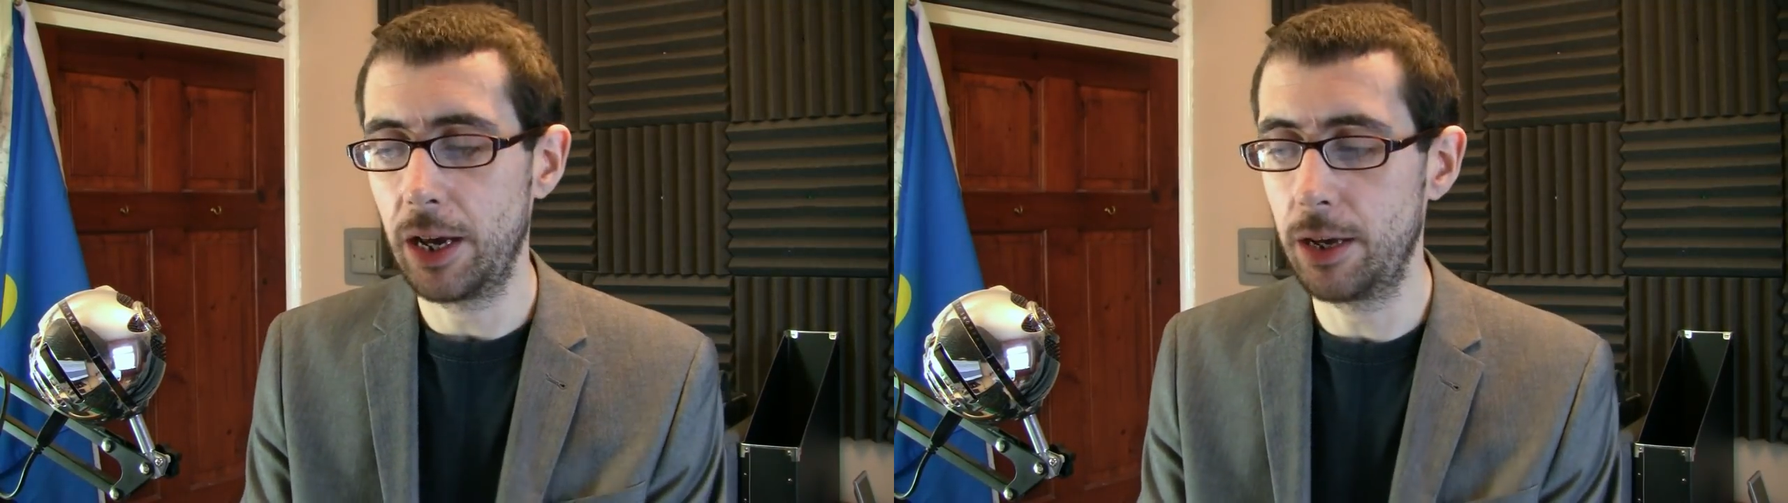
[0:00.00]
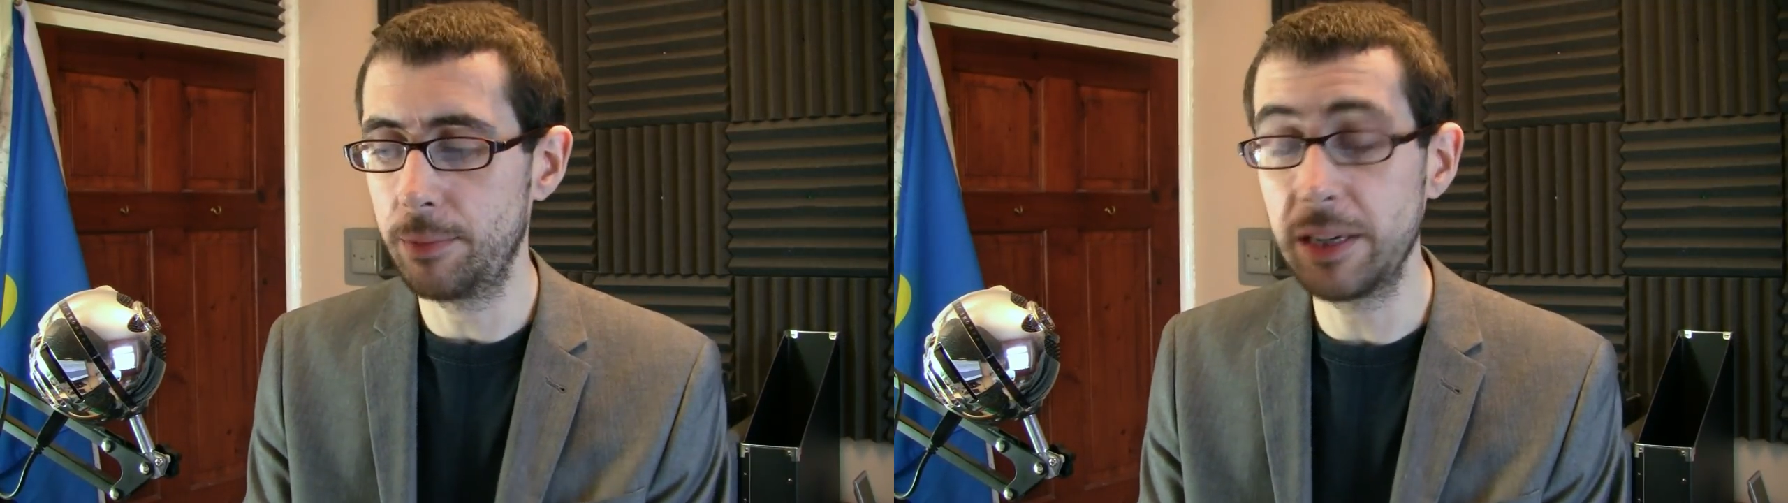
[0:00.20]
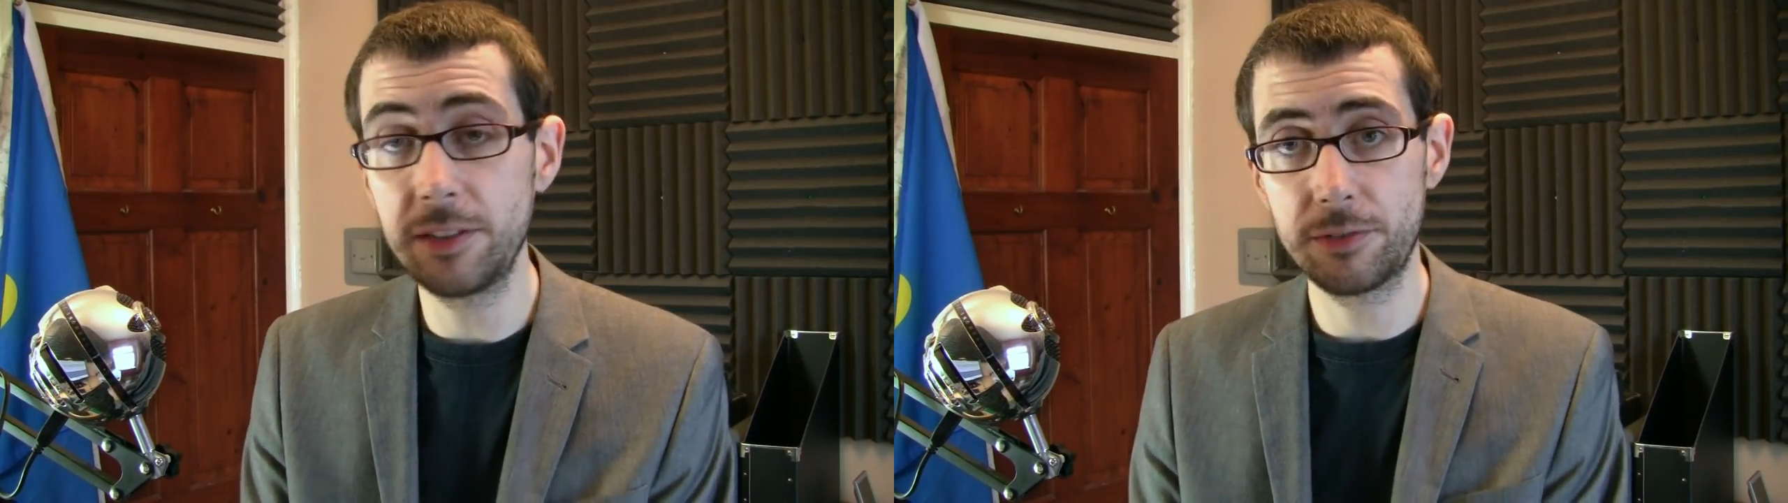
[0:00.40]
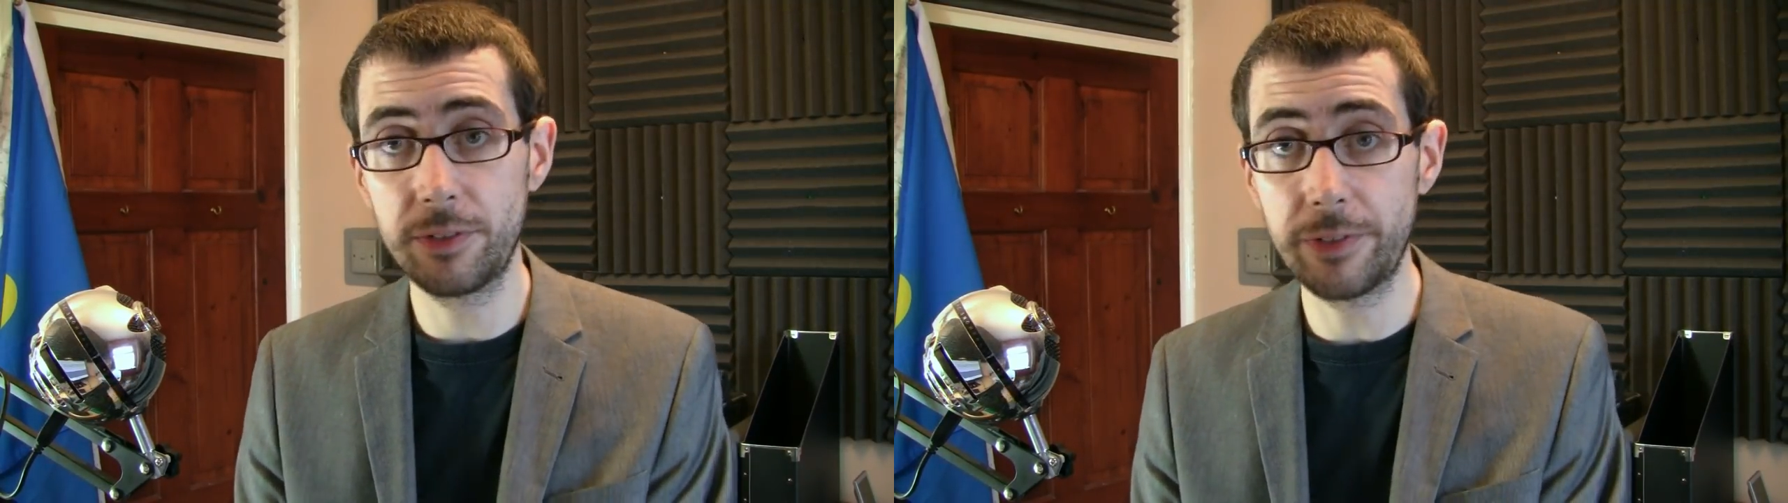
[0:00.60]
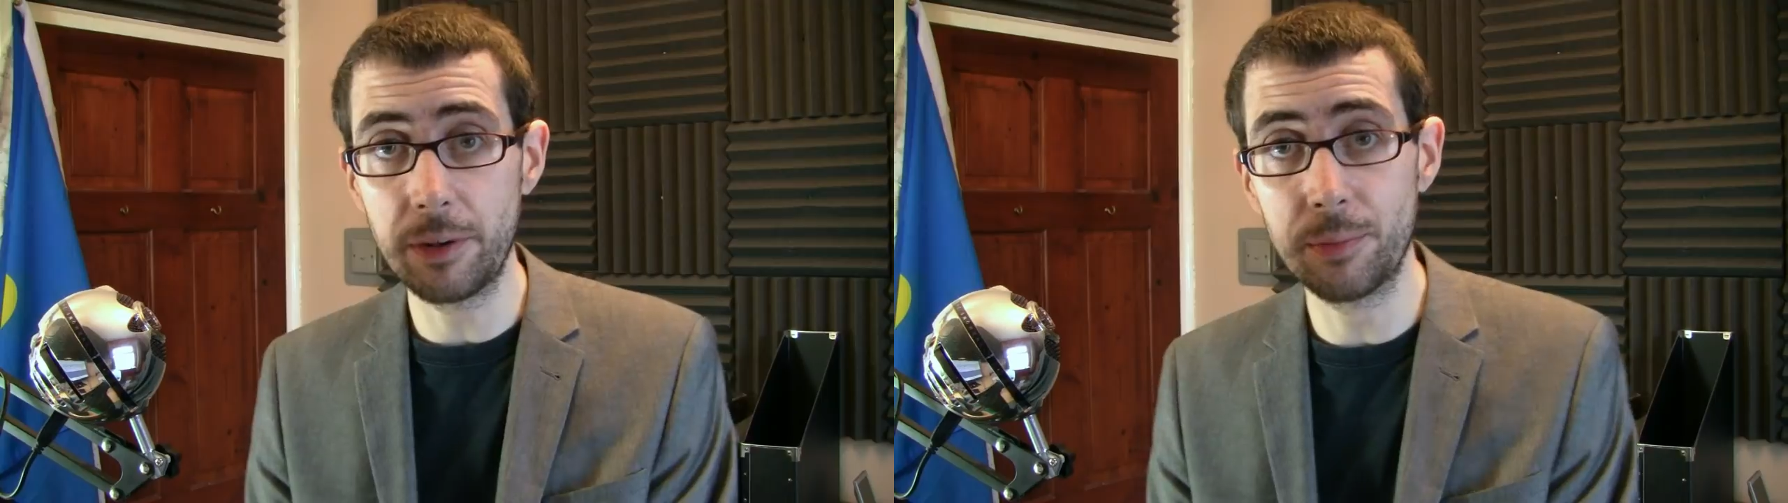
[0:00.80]
Um, and these
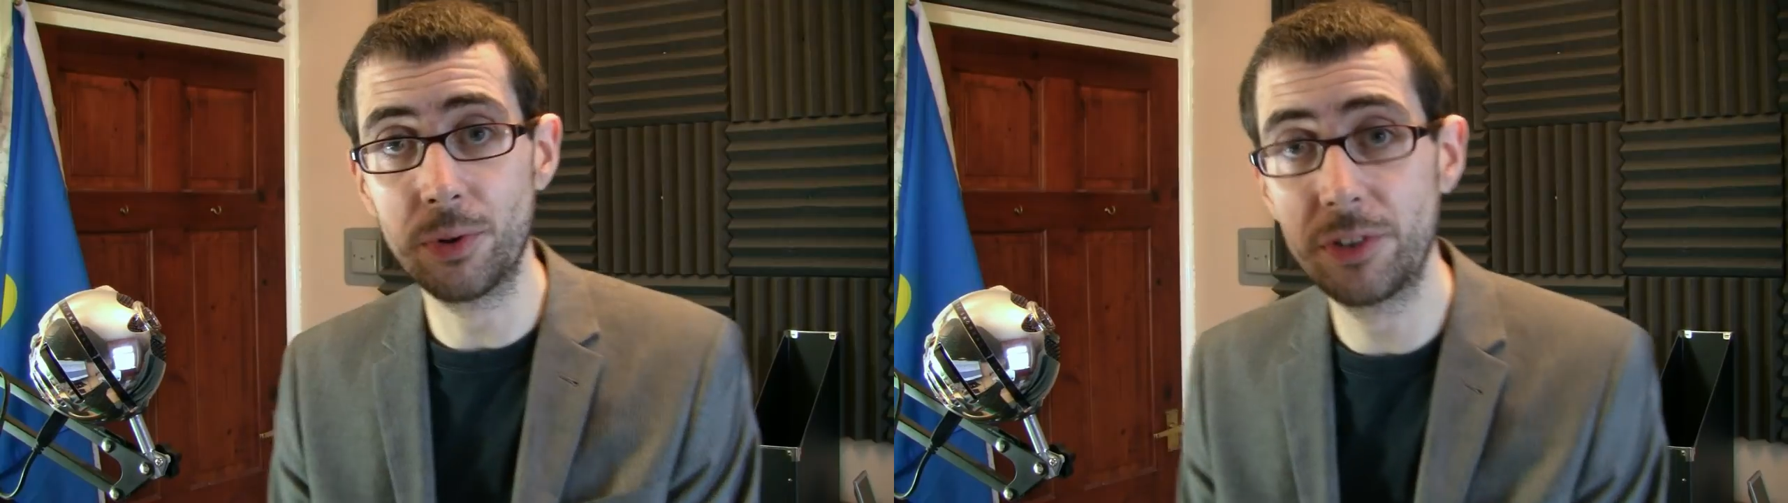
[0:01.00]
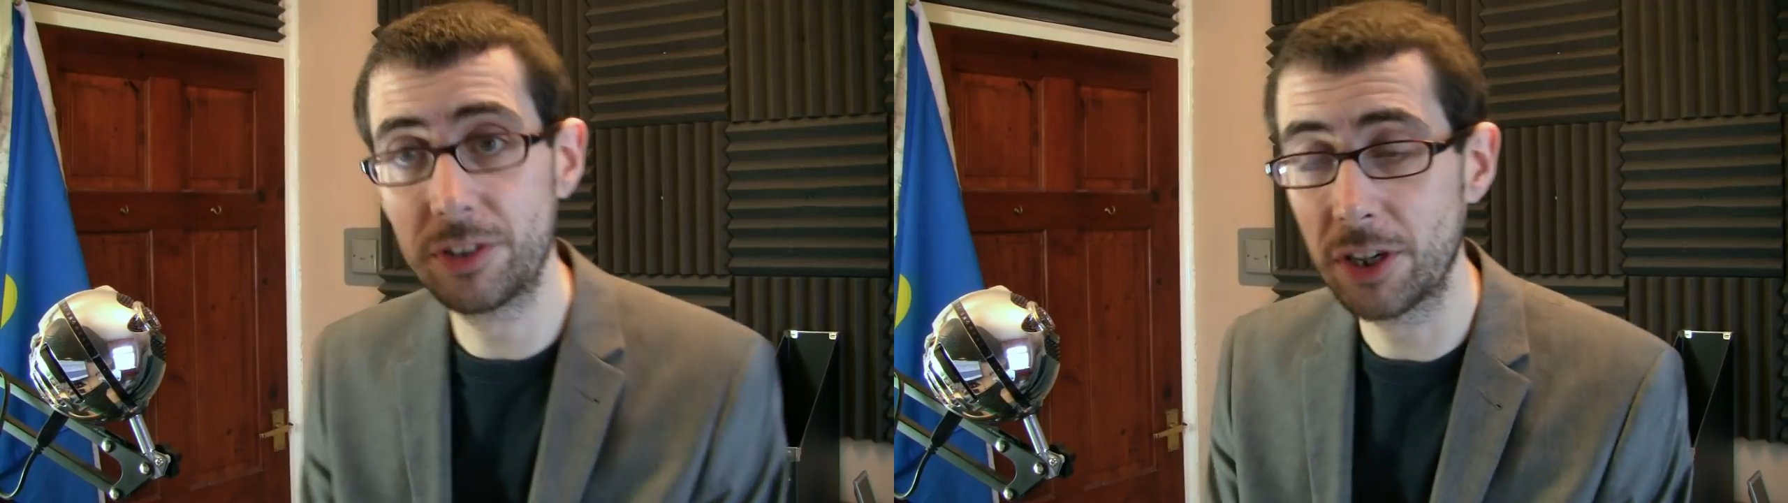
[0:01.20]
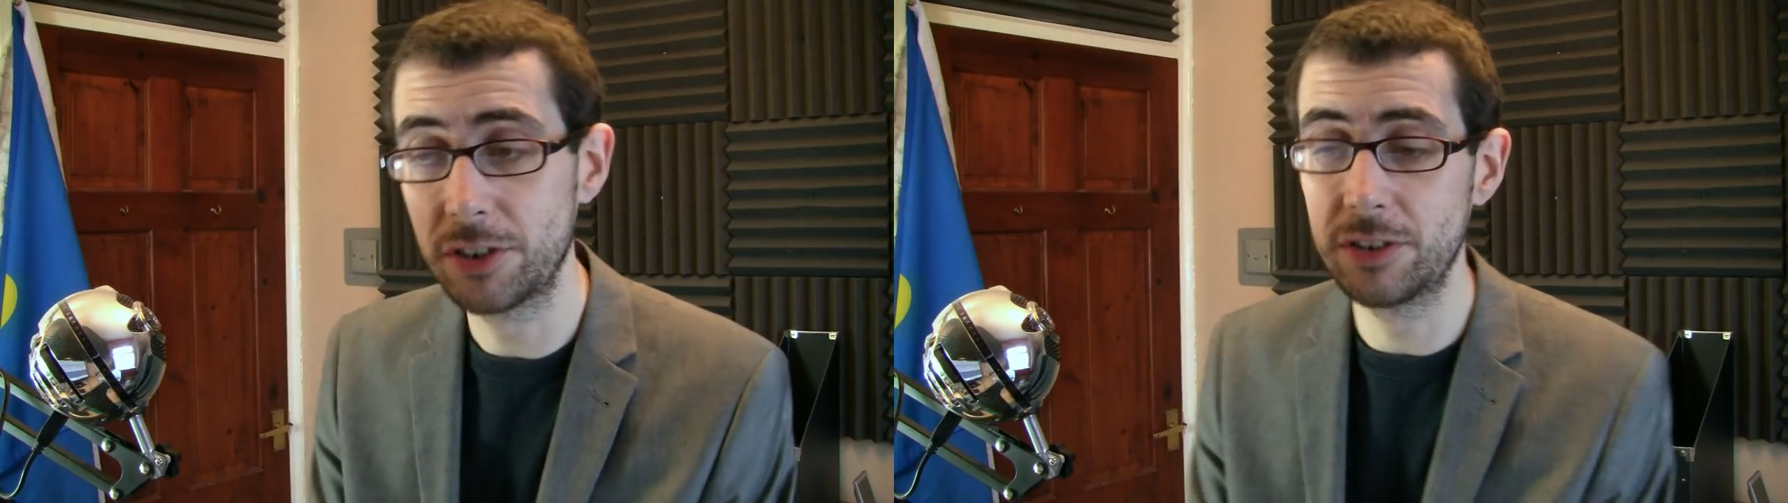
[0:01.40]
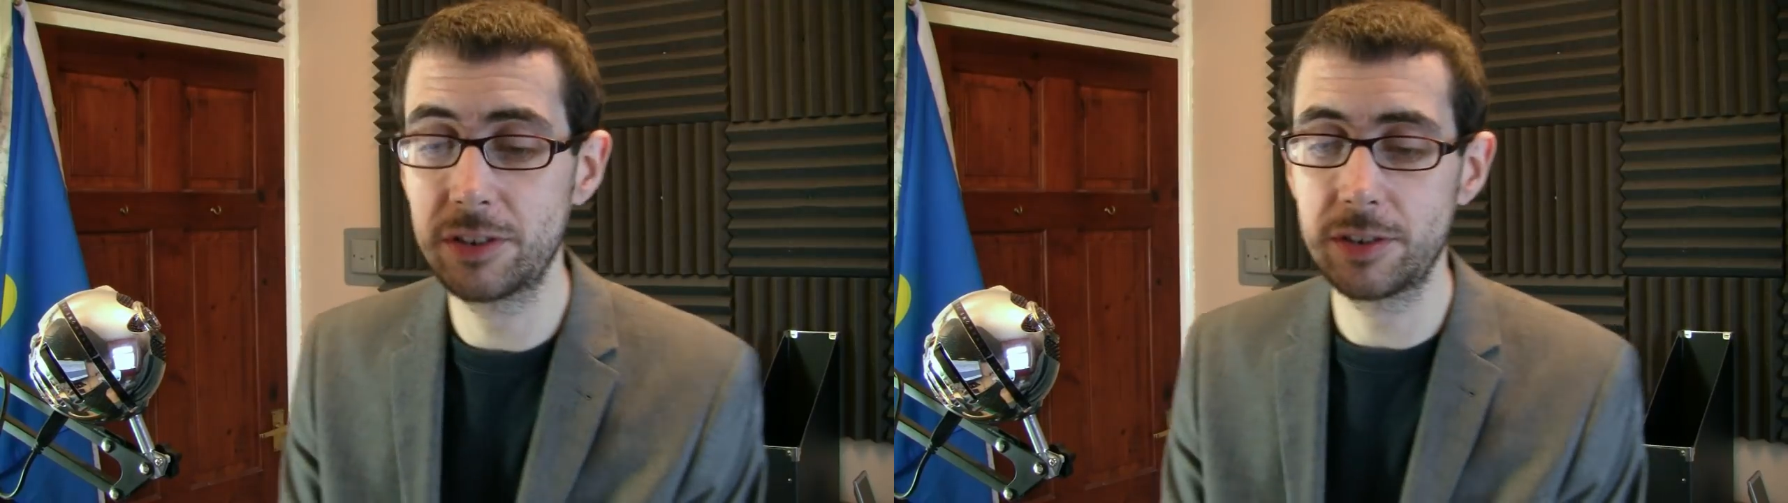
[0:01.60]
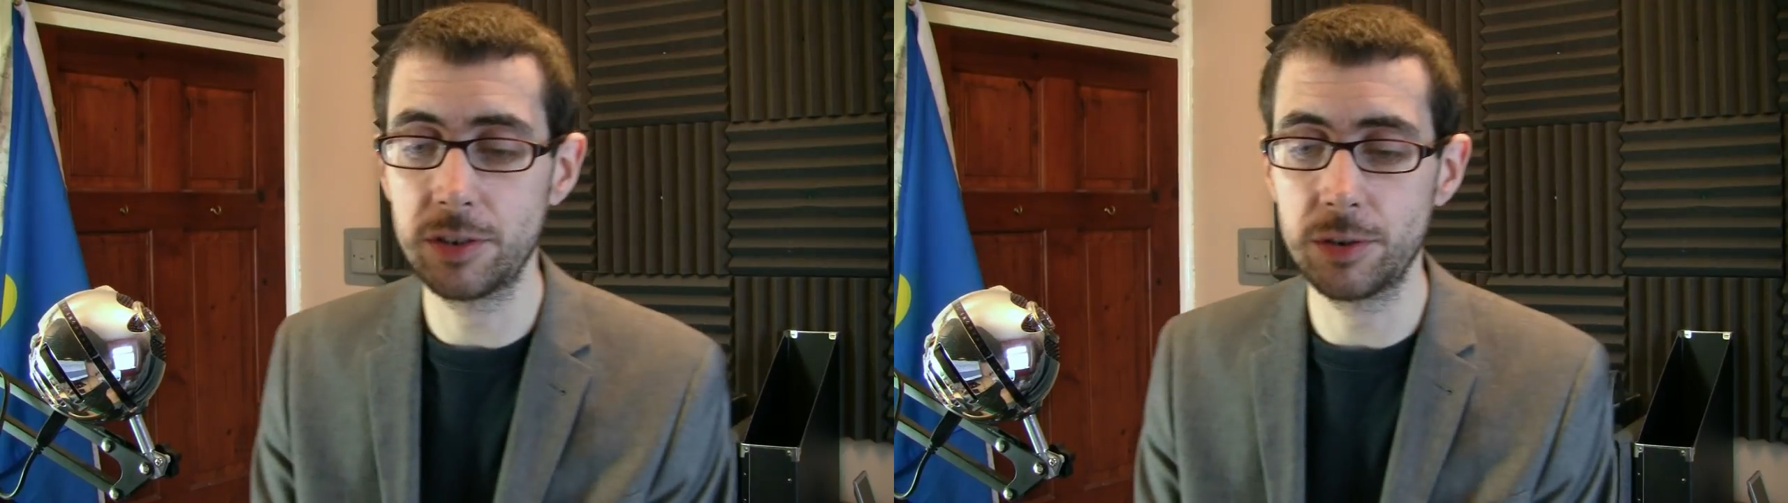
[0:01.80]
are very important
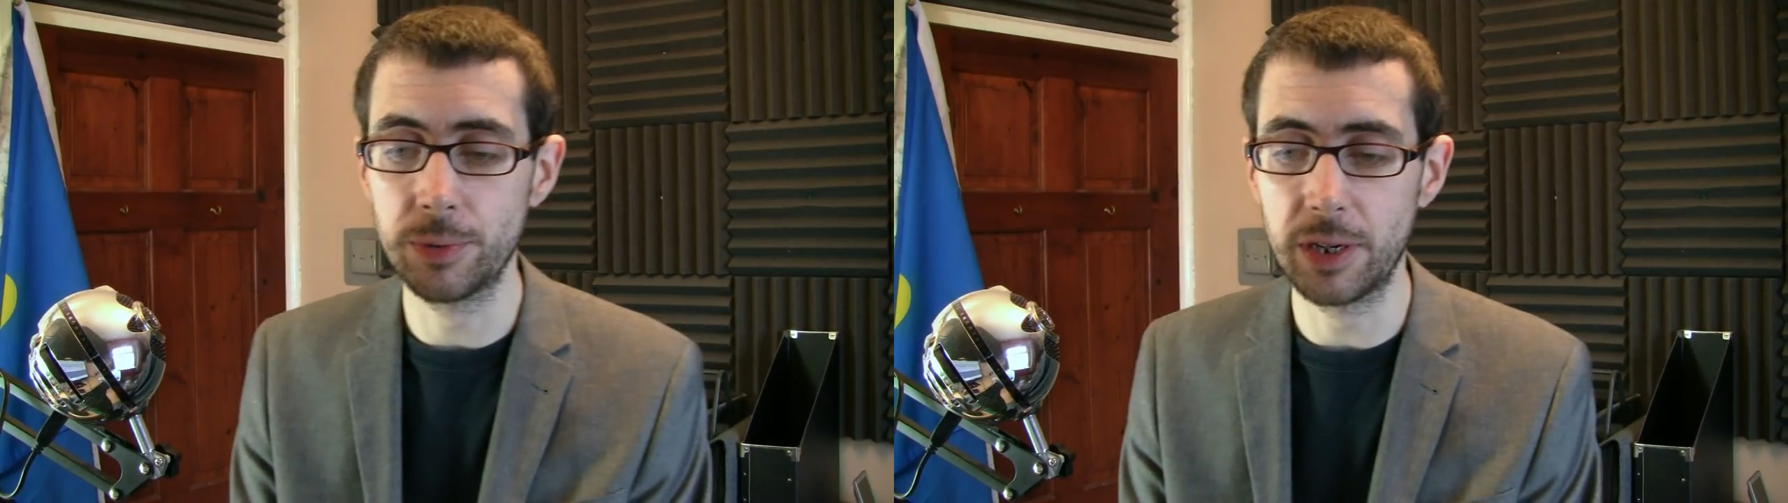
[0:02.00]
discussions to,